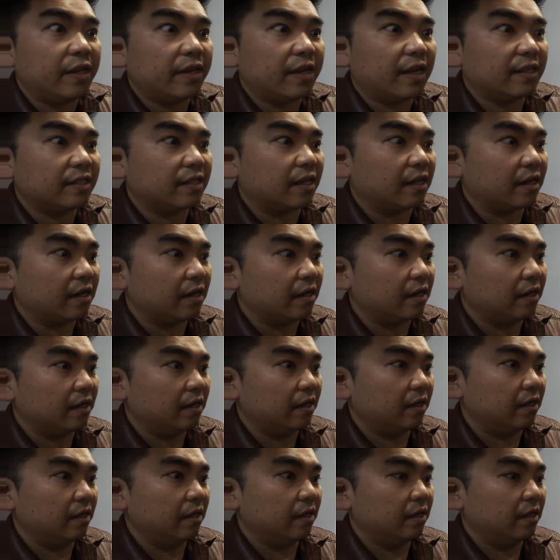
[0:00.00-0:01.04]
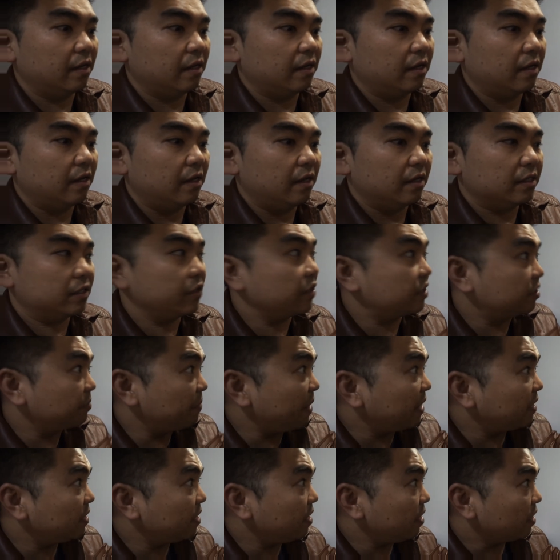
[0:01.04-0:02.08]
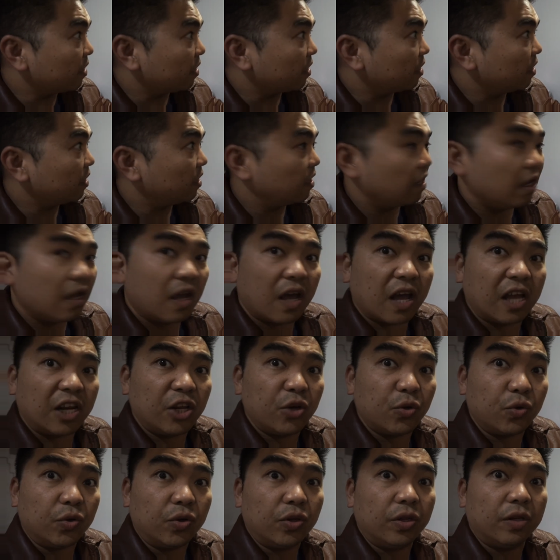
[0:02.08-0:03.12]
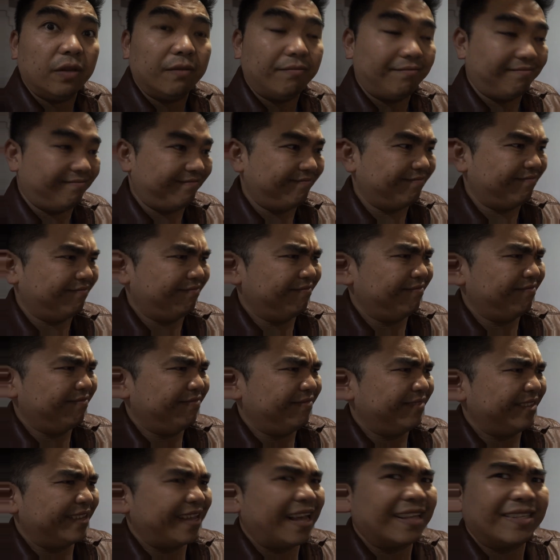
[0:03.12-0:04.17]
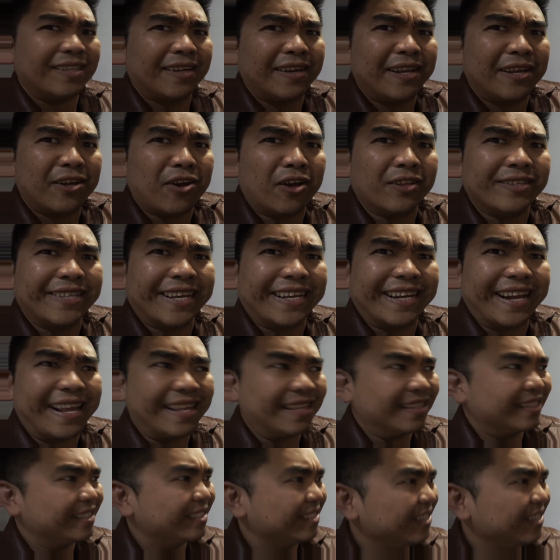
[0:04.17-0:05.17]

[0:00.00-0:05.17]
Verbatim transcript: in Qatar. So it's made here, I knew. Category contact lens.